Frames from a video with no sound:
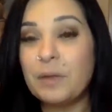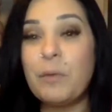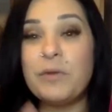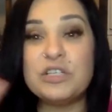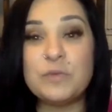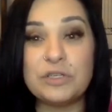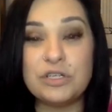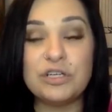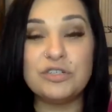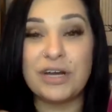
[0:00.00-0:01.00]
but we just want
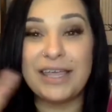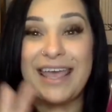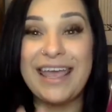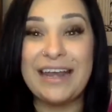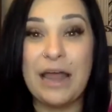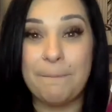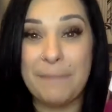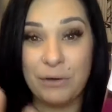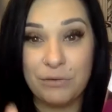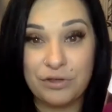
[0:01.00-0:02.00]
you to drink it in
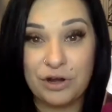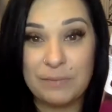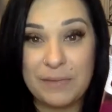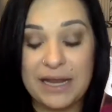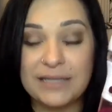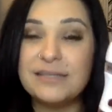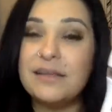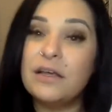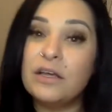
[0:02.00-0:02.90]
about 30 minutes.